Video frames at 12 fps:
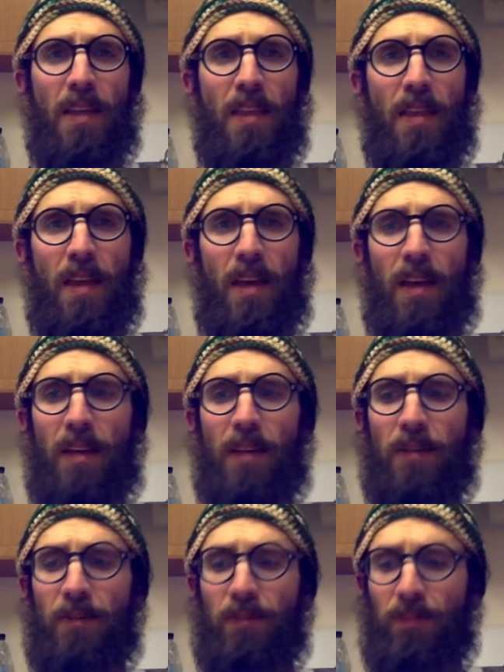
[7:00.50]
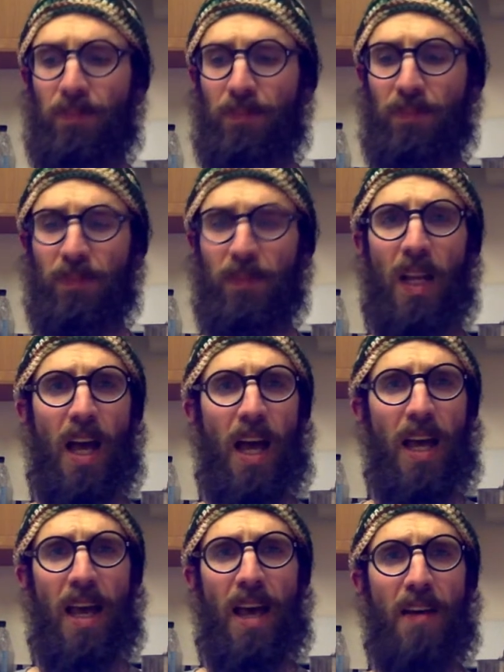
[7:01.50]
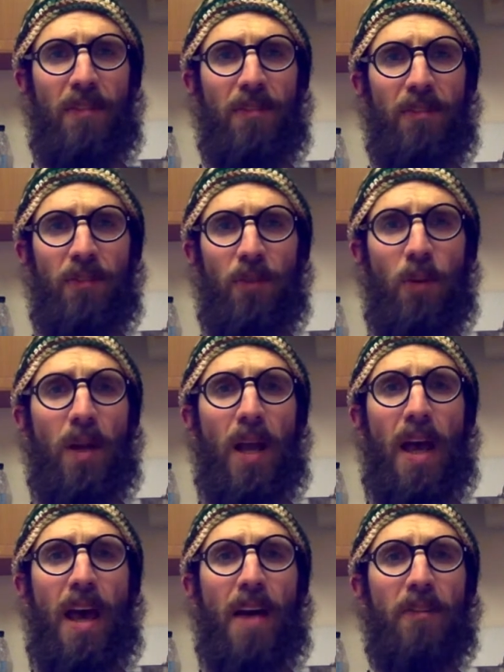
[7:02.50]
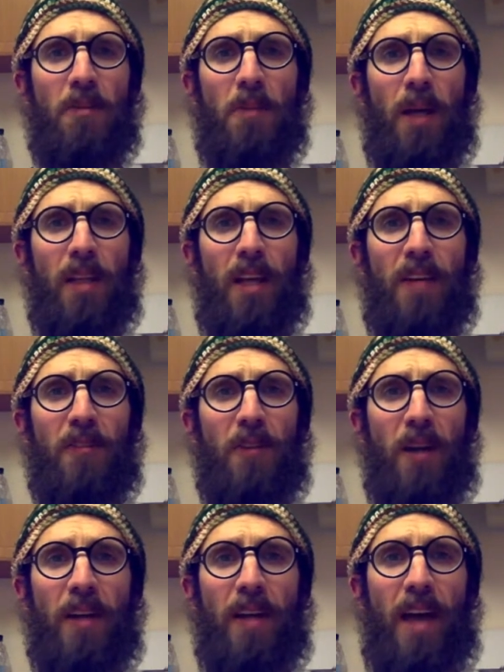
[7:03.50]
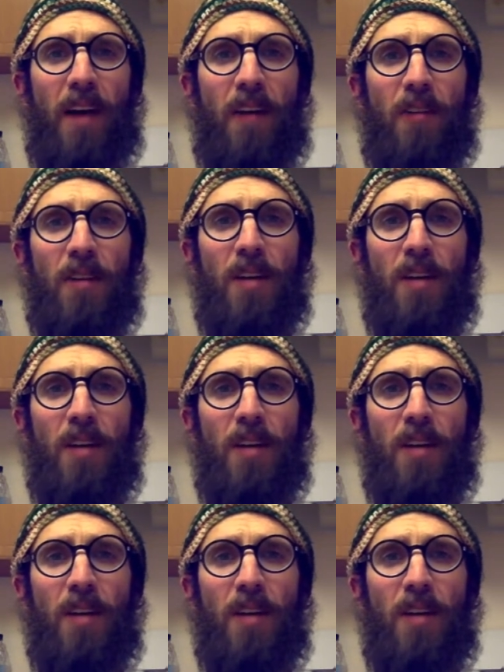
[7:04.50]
that I have what I have in my life right now,